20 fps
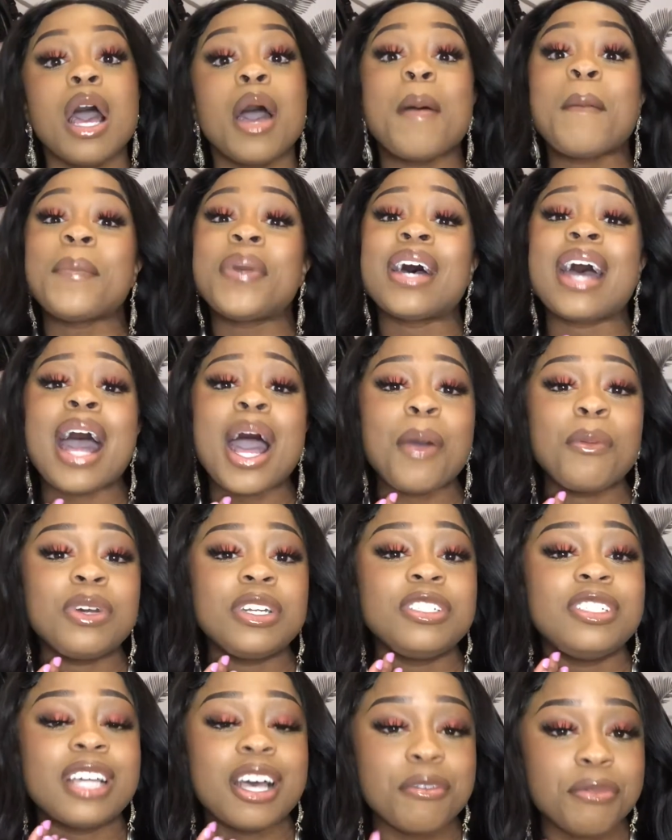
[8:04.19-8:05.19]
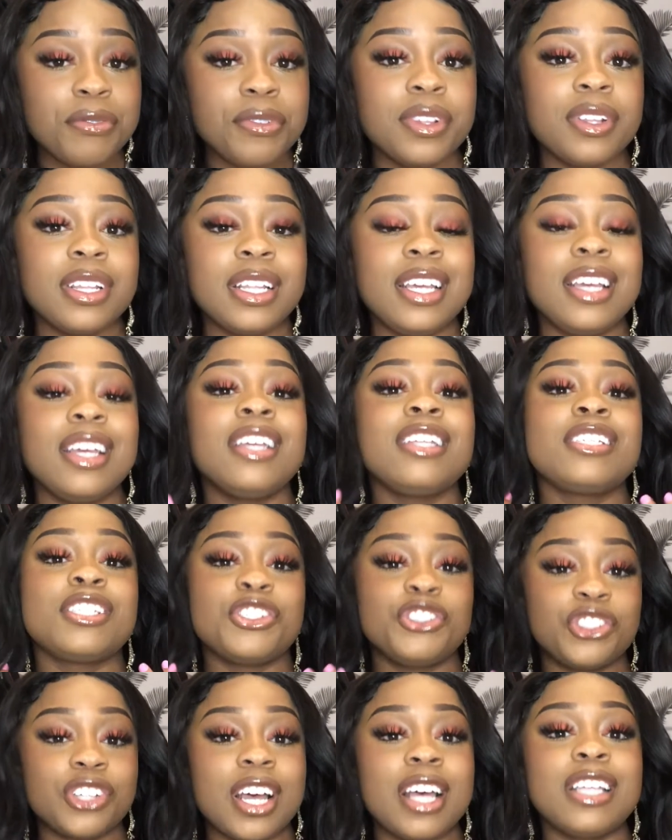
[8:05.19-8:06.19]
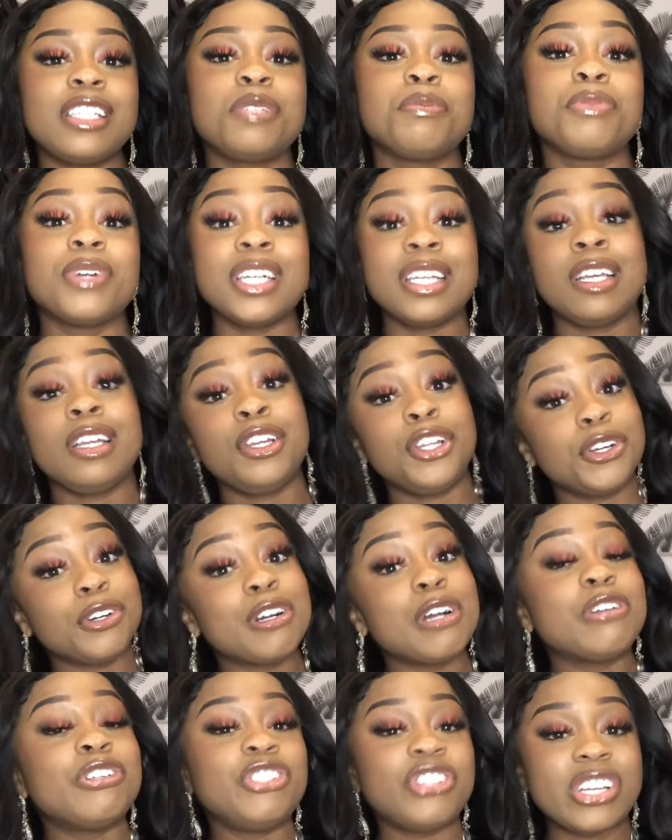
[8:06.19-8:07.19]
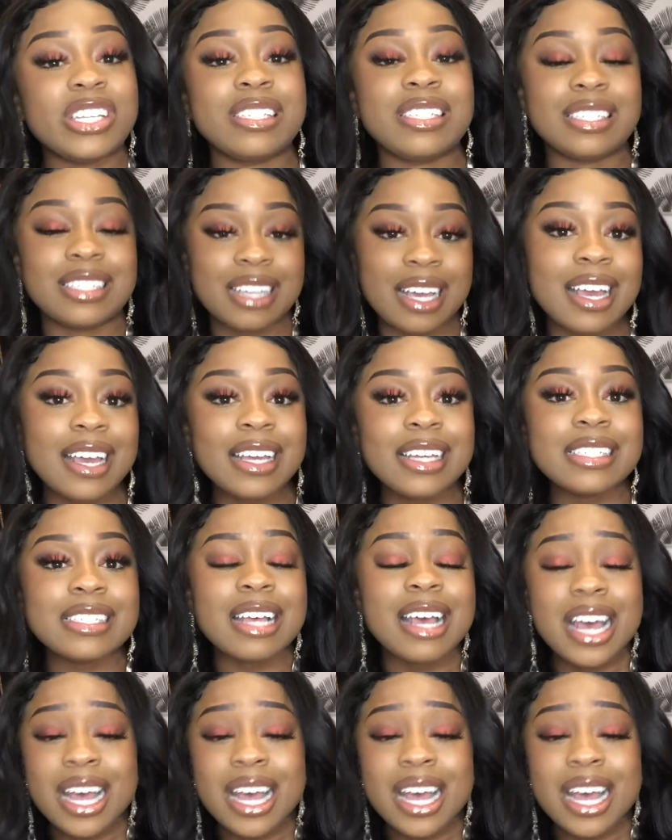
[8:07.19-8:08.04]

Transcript: but I would definitely suggest bringing euros just in case.